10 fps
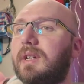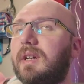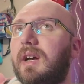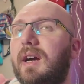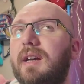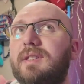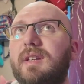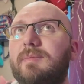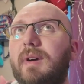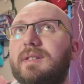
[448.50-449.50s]

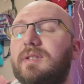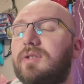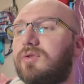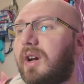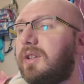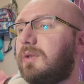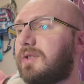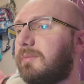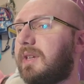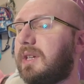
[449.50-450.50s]
it's better to try and do
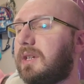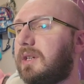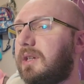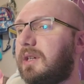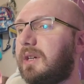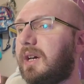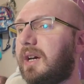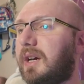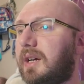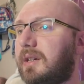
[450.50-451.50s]
something...
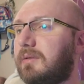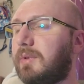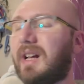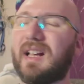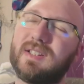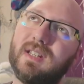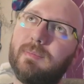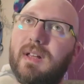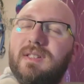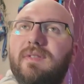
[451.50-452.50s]
well, I guess it
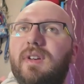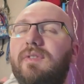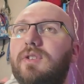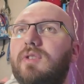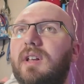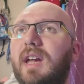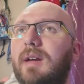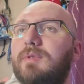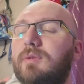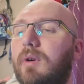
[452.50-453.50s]
depends. If you're trying to
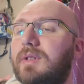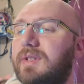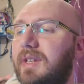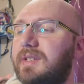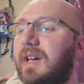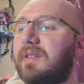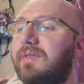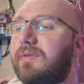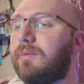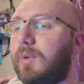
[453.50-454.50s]
aim towards this kind
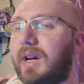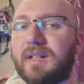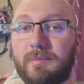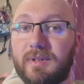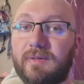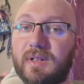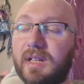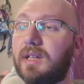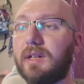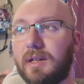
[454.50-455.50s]
of work
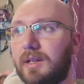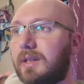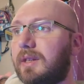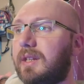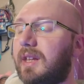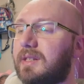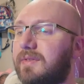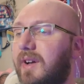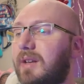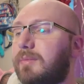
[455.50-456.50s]
specifically, then yeah, that's
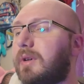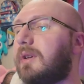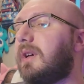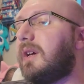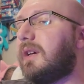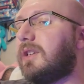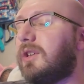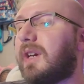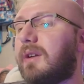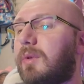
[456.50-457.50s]
fine, but you
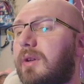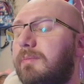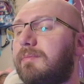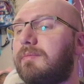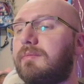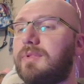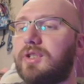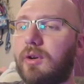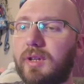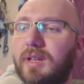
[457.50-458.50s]
kind of want to
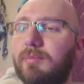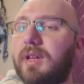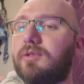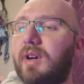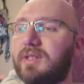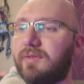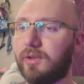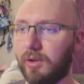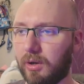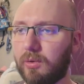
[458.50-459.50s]
show that you can be creative on
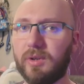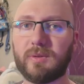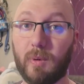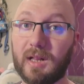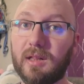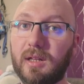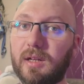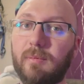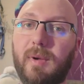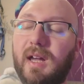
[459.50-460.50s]
your own as well
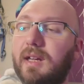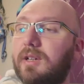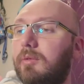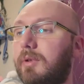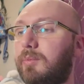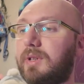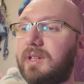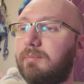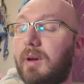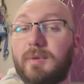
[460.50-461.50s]
by coming up
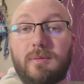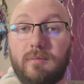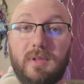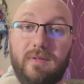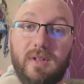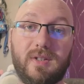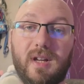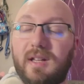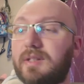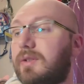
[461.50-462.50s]
with maybe some different
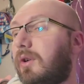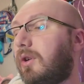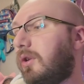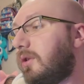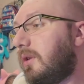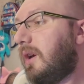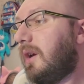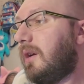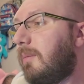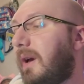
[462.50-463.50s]
designs, or
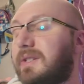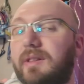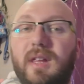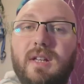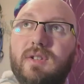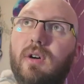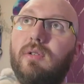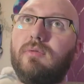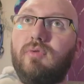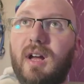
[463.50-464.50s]
basing things
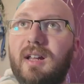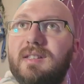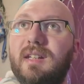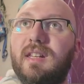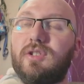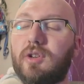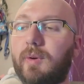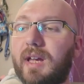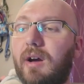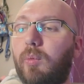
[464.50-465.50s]
on reality and then
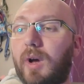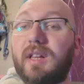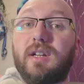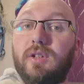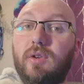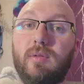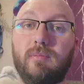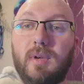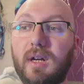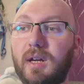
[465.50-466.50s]
showing how well you can do them,
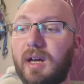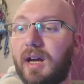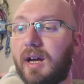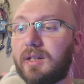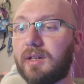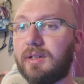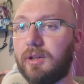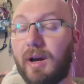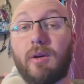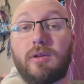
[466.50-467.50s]
you
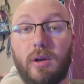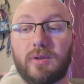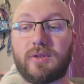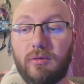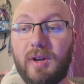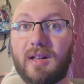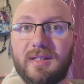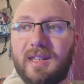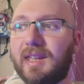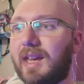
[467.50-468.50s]
know, how close to
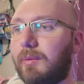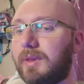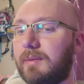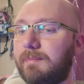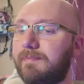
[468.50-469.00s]
reality you can get with them.